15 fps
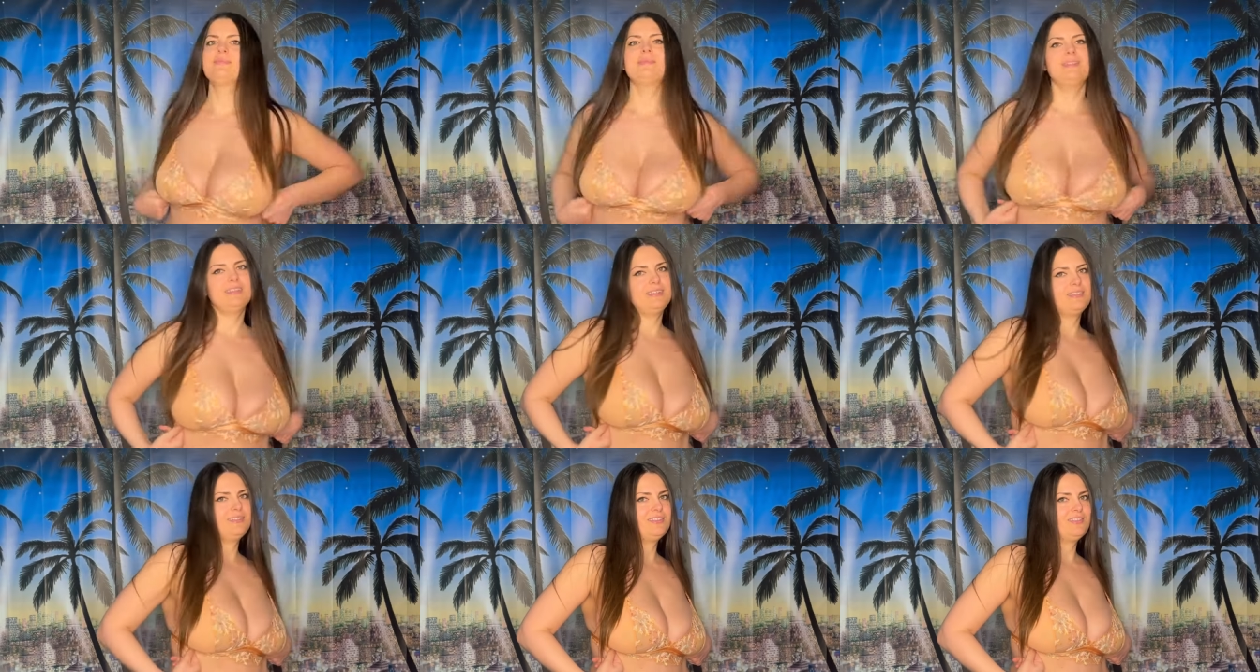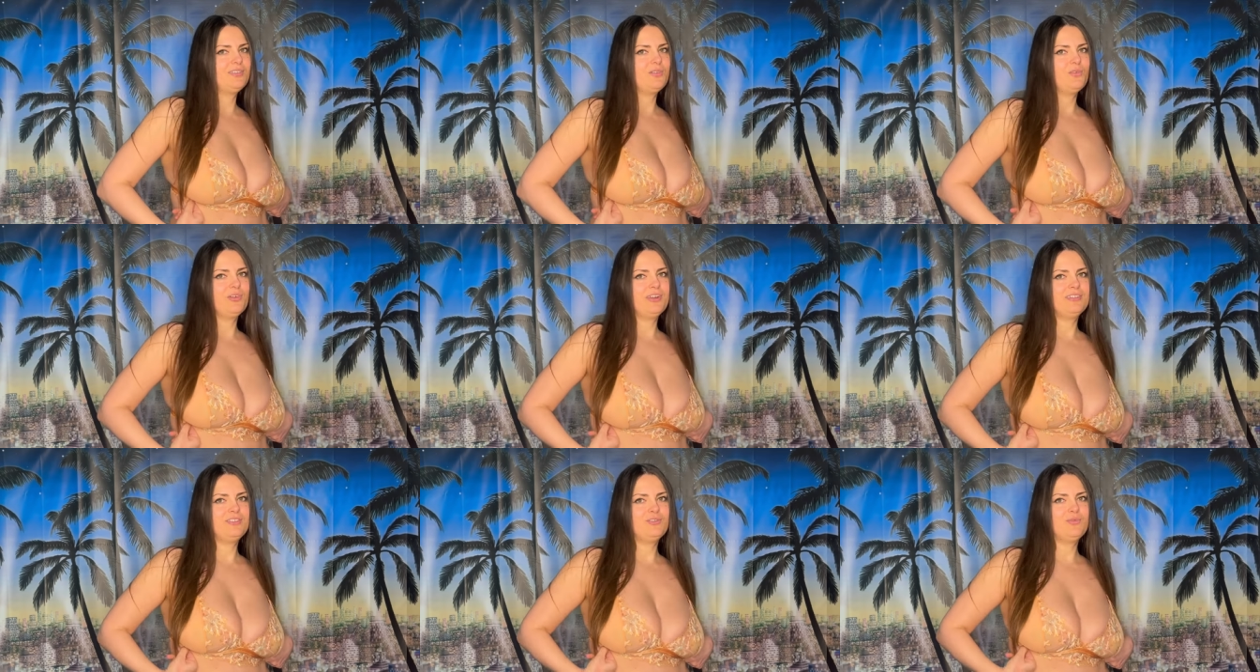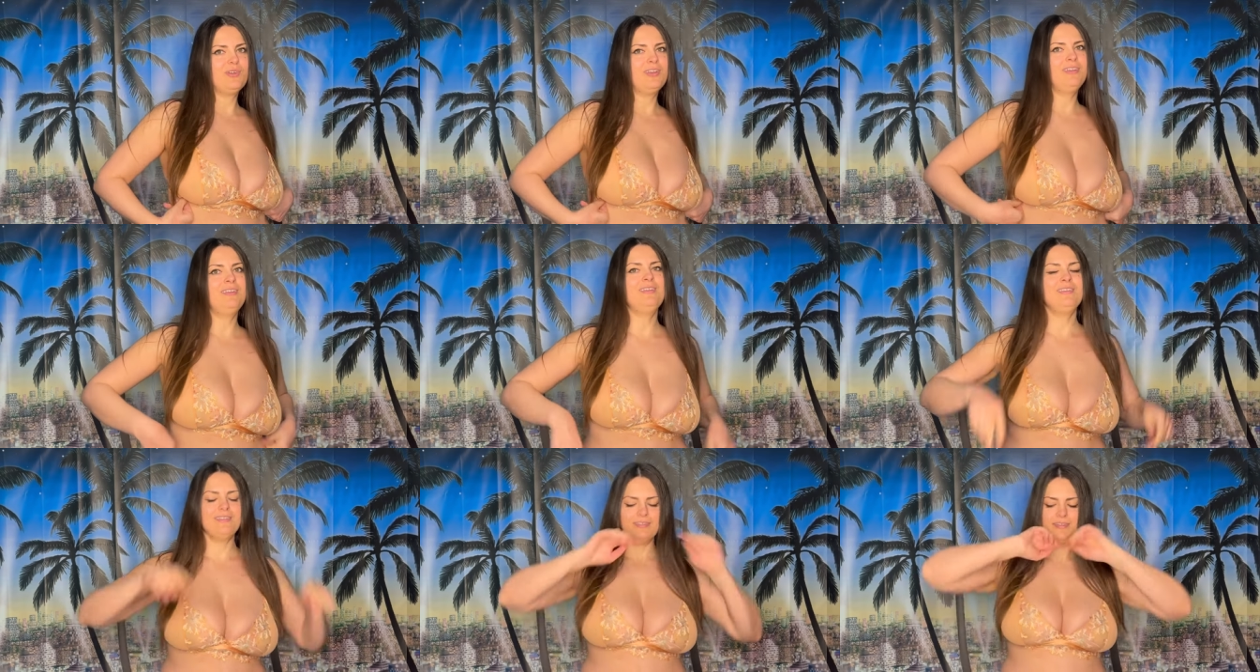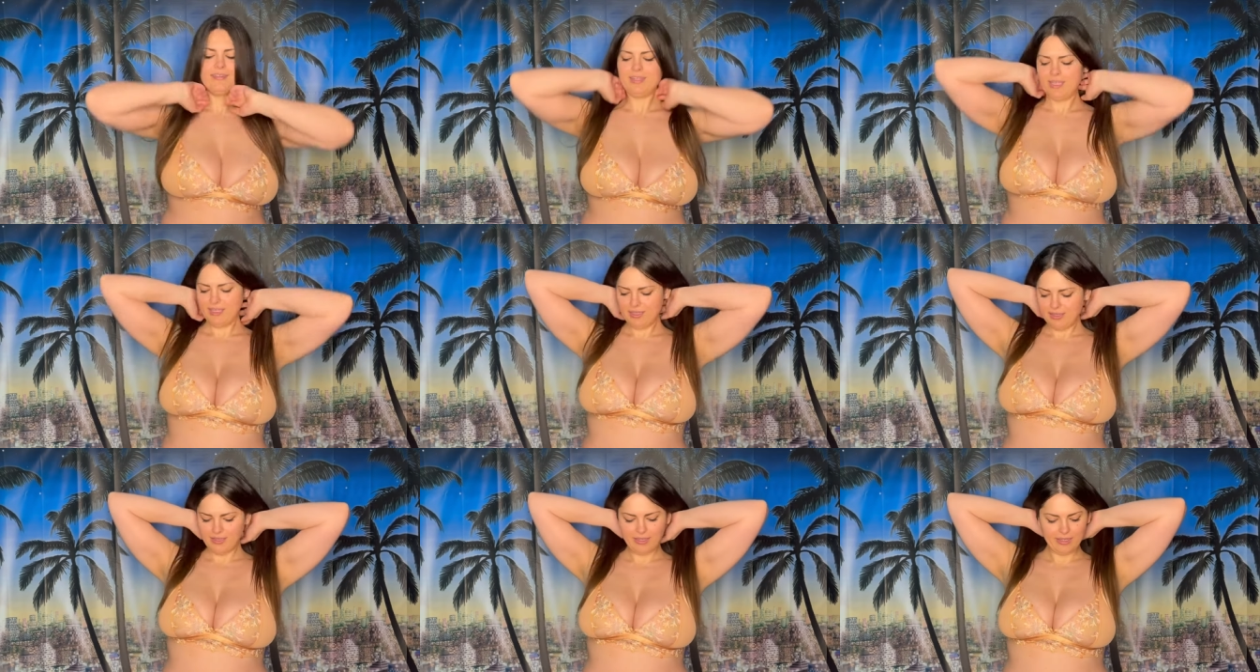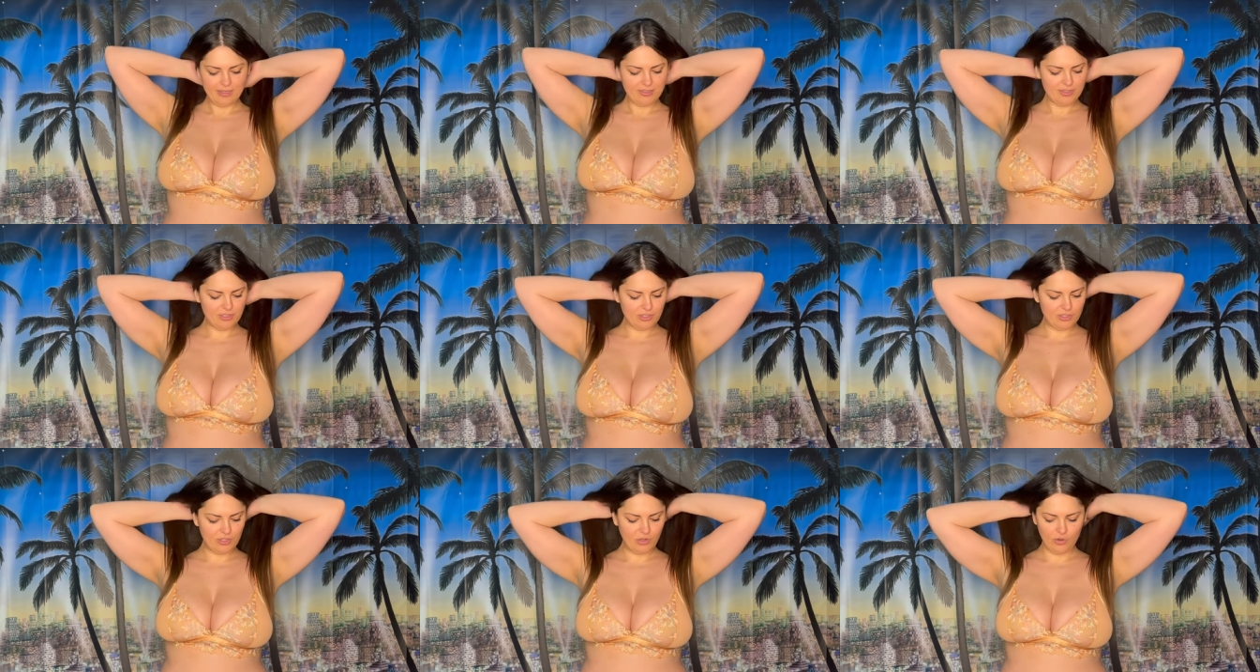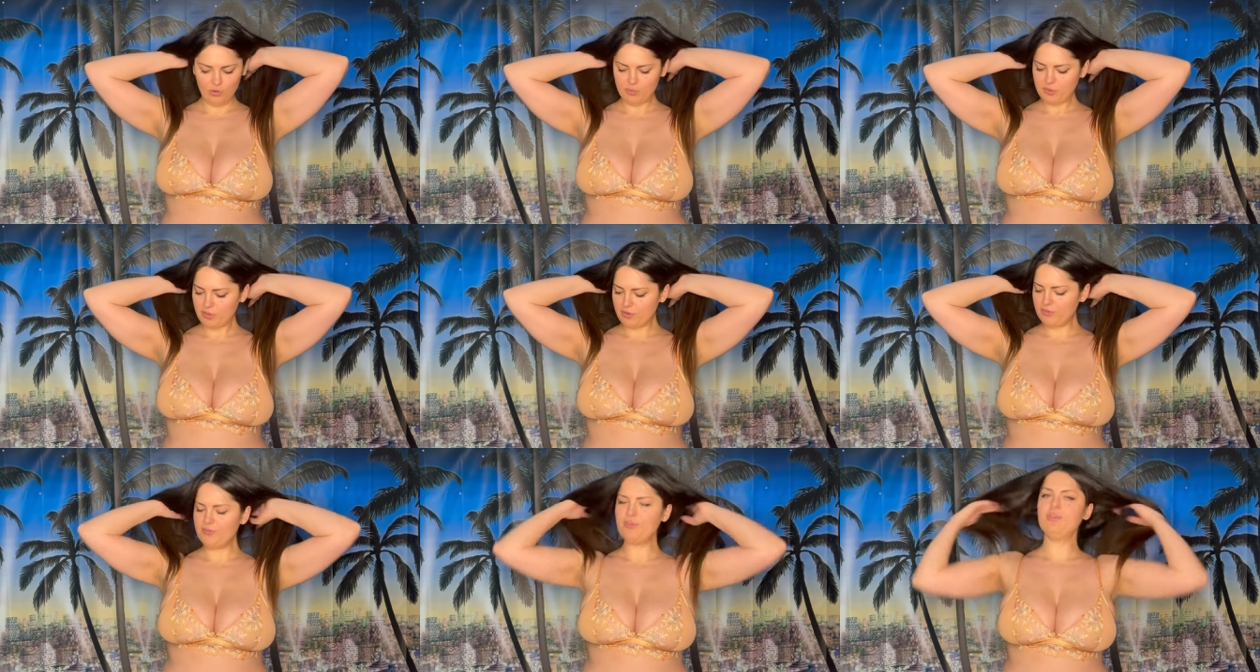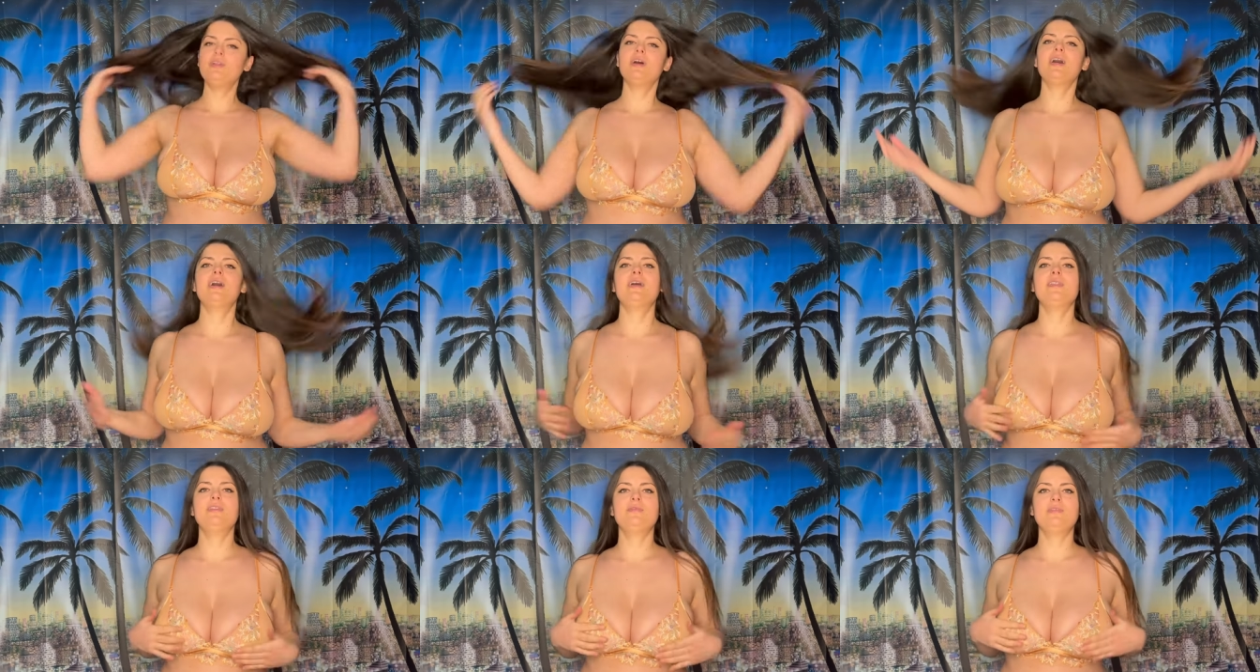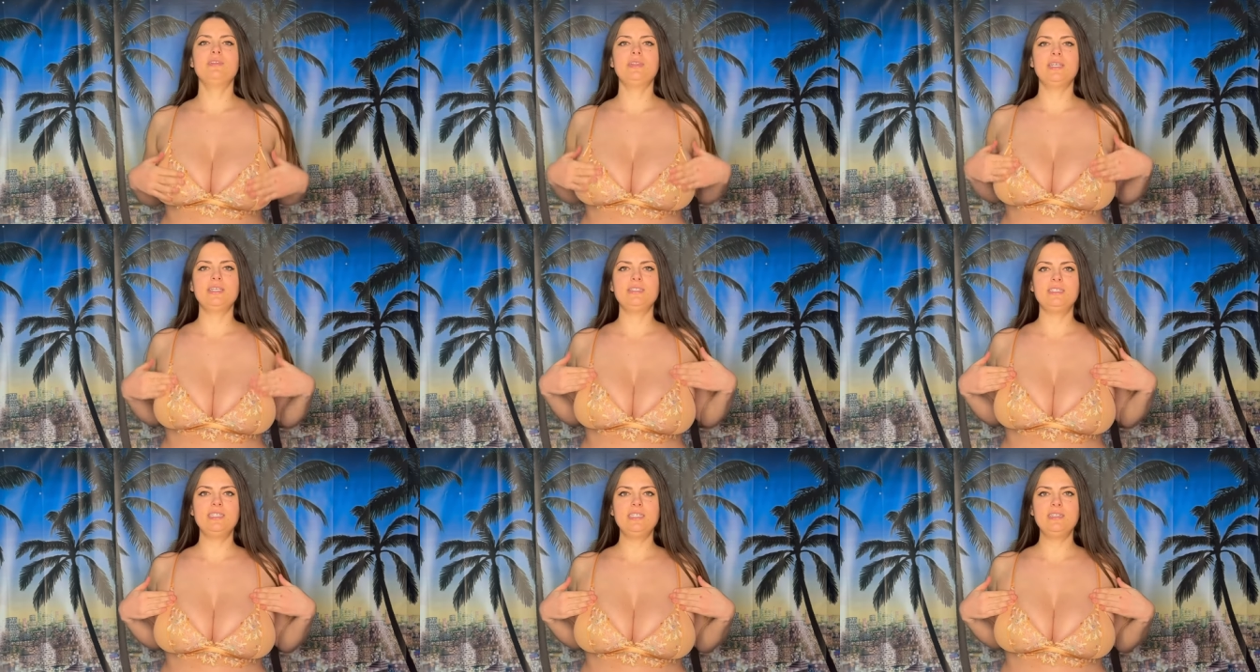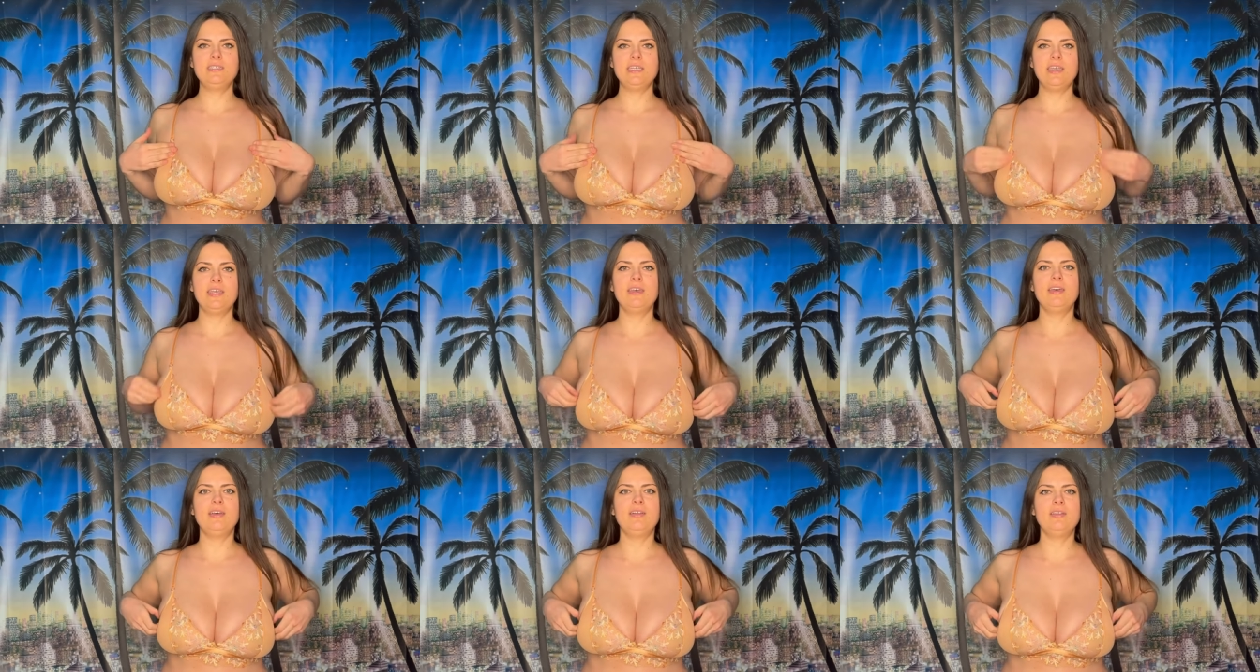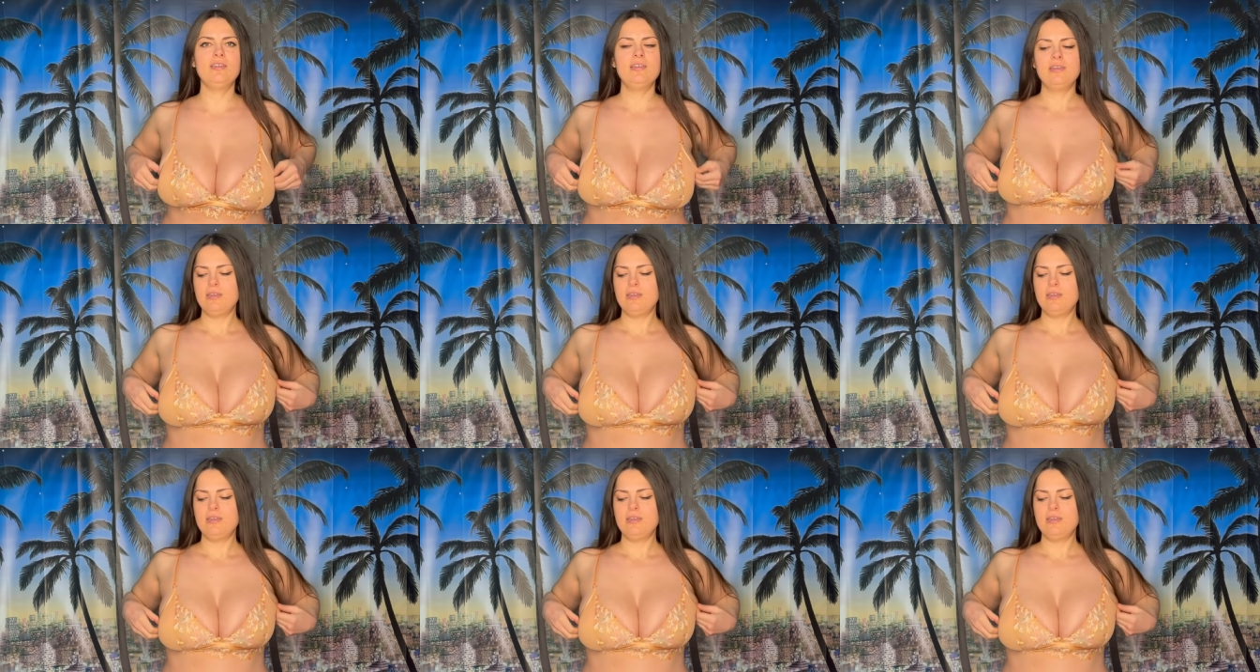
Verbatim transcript: This is the orange one. It's so beautiful. I love the lace detail.